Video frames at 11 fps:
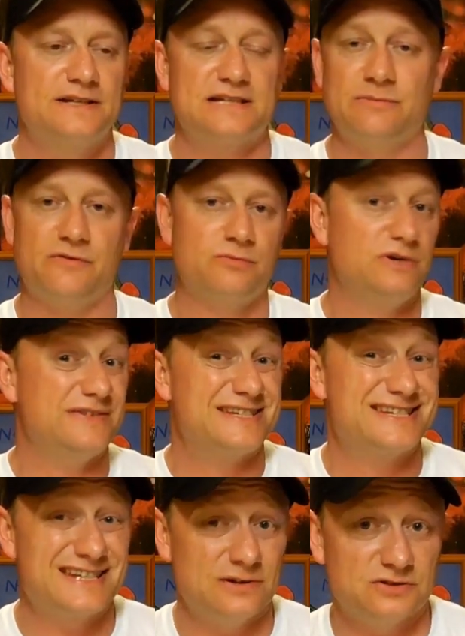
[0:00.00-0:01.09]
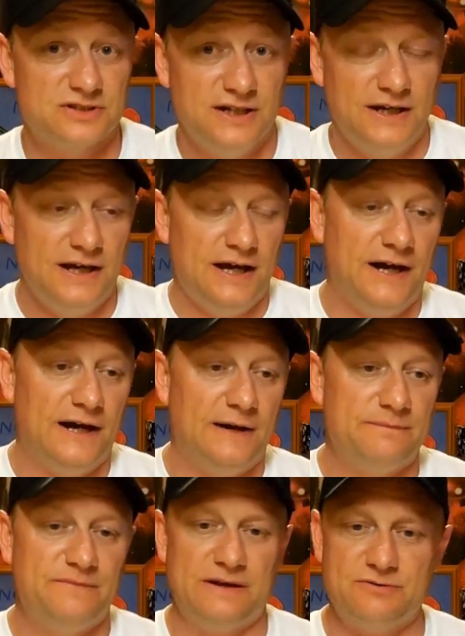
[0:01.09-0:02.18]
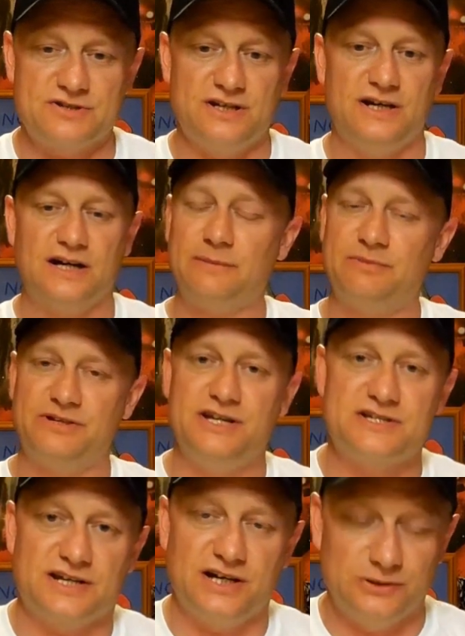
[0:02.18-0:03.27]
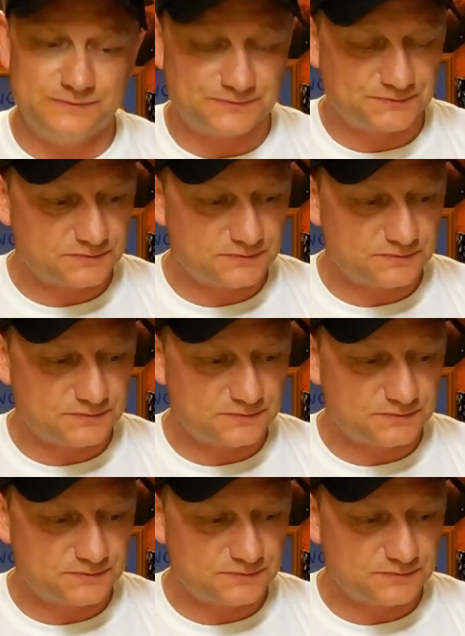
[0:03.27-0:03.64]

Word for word: Some of them are even sealed. Um, there was a, a couple of years ago.